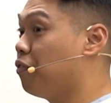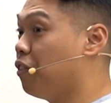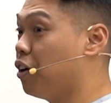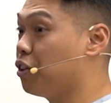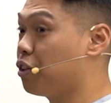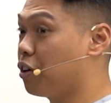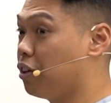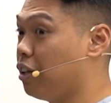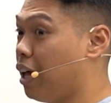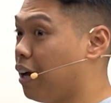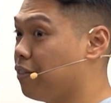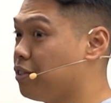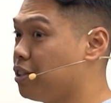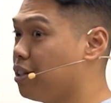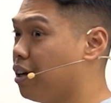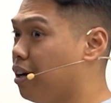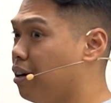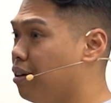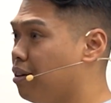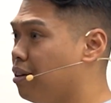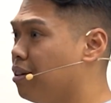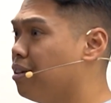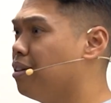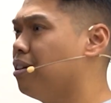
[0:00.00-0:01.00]
fund their
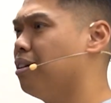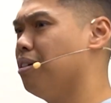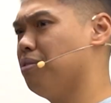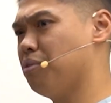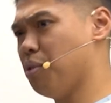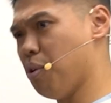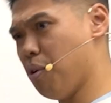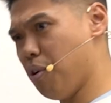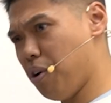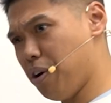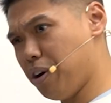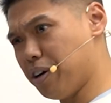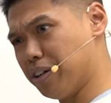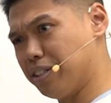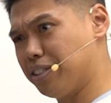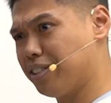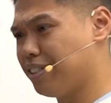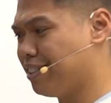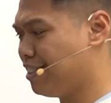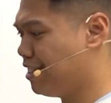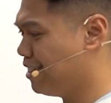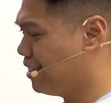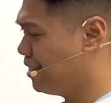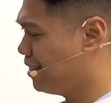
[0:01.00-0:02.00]
lifestyle? Of
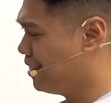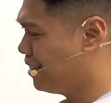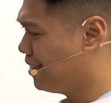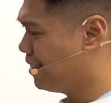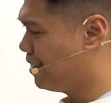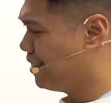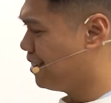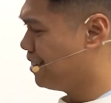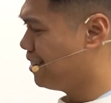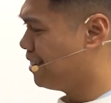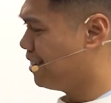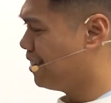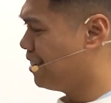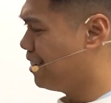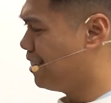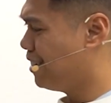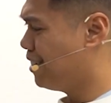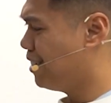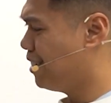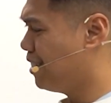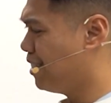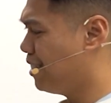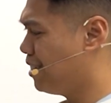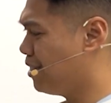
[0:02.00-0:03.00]
course.
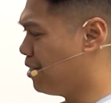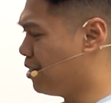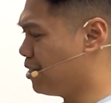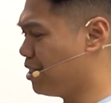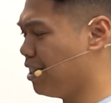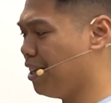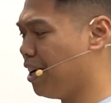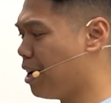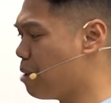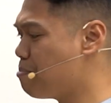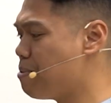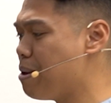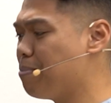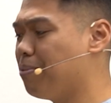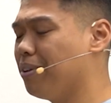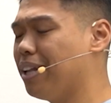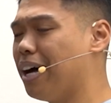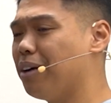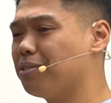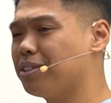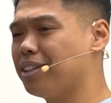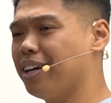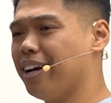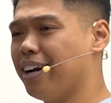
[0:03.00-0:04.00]
There's a lot of people
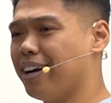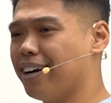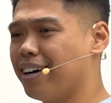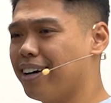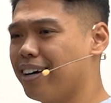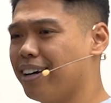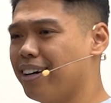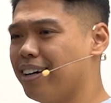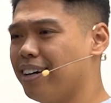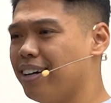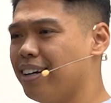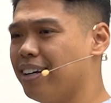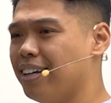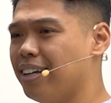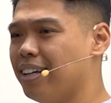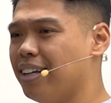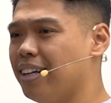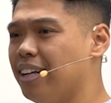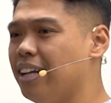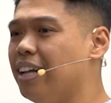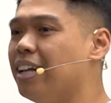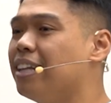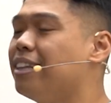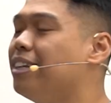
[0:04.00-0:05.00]
out there.
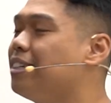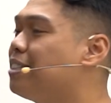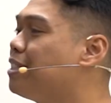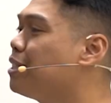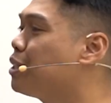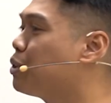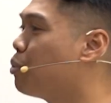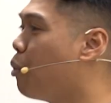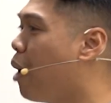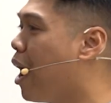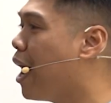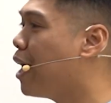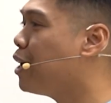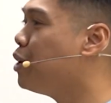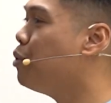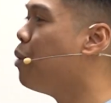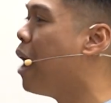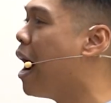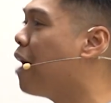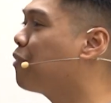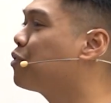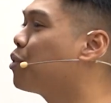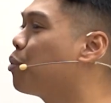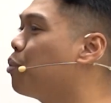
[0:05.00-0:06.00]
This is why you
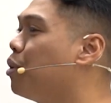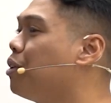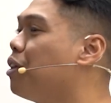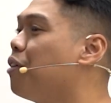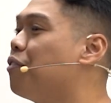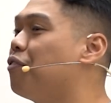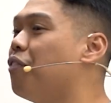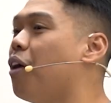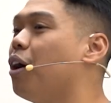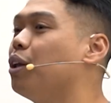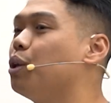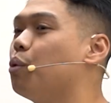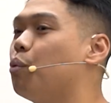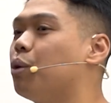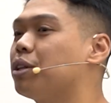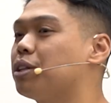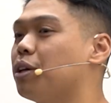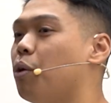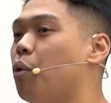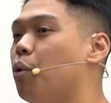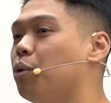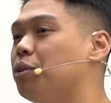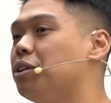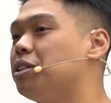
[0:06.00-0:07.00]
have to really follow what
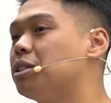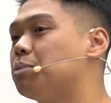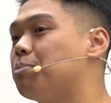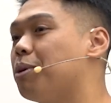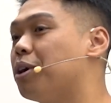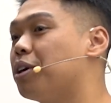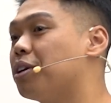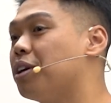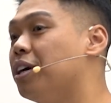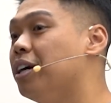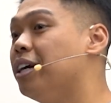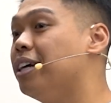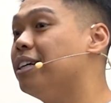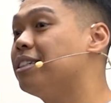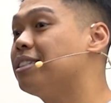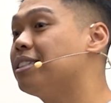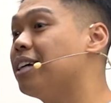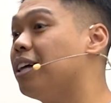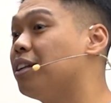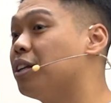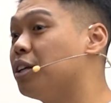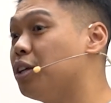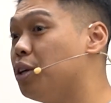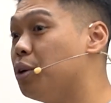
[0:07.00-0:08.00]
the Holy Spirit is
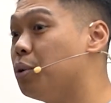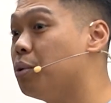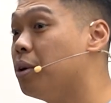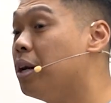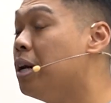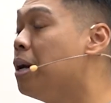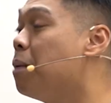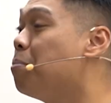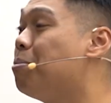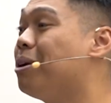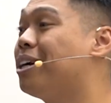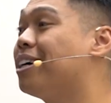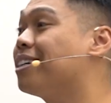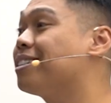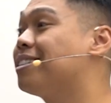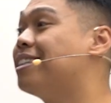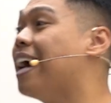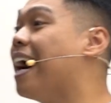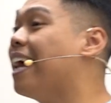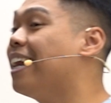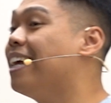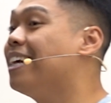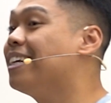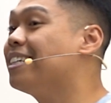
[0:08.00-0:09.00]
telling you. Because
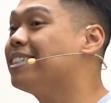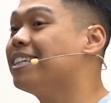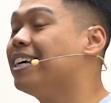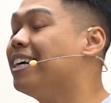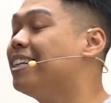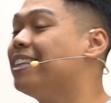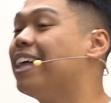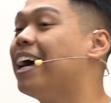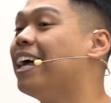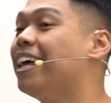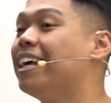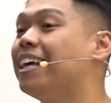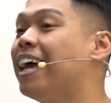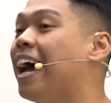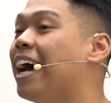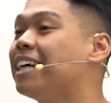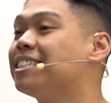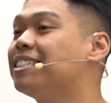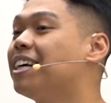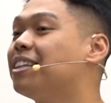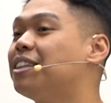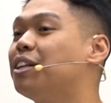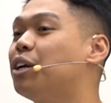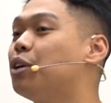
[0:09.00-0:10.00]
it
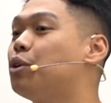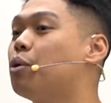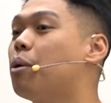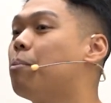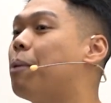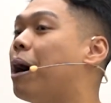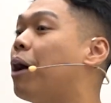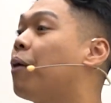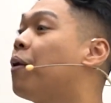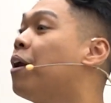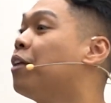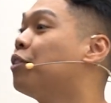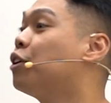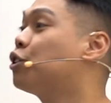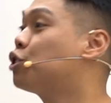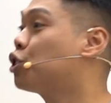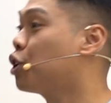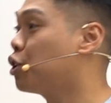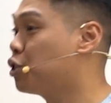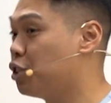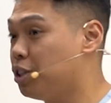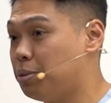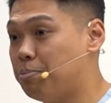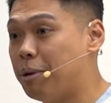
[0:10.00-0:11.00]
has nothing to do about the
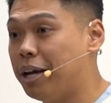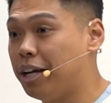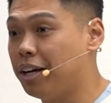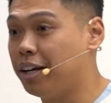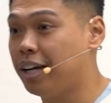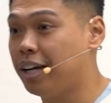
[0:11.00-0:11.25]
church's bank